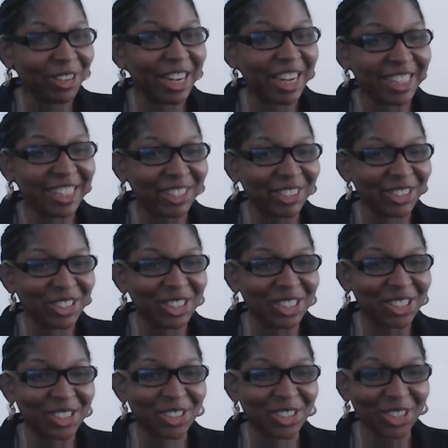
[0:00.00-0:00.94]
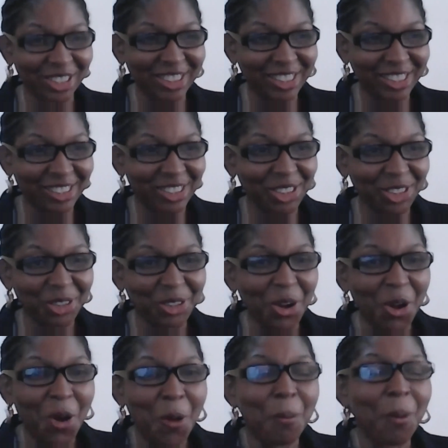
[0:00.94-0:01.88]
for letting us talk to
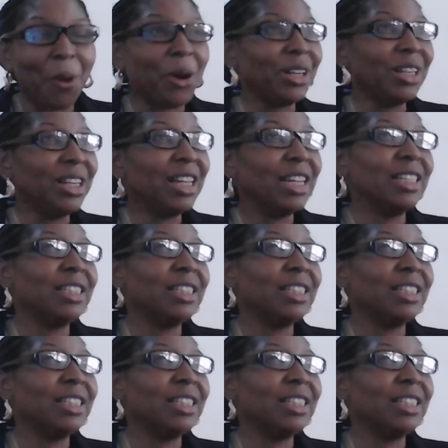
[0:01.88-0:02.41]
you. But